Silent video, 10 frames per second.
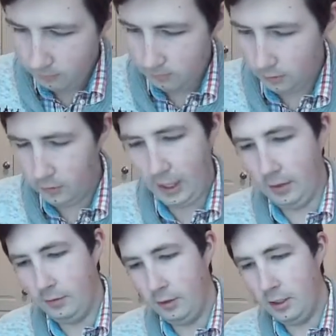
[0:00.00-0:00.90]
oh
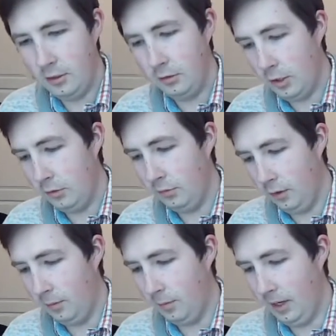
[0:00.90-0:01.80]
yeah, so these are notes
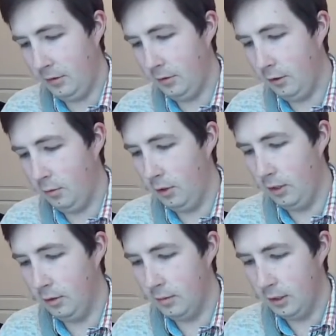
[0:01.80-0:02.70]
from the Master
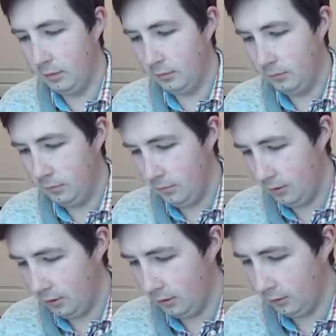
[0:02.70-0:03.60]
Codebreaker himself.
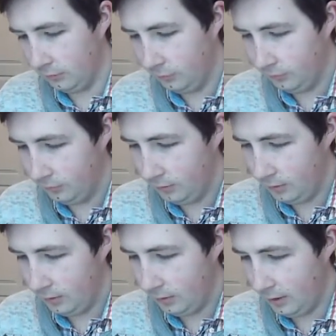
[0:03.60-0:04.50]
So,
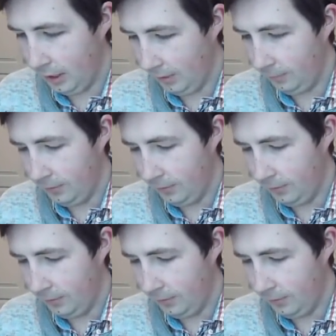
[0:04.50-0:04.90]
yeah.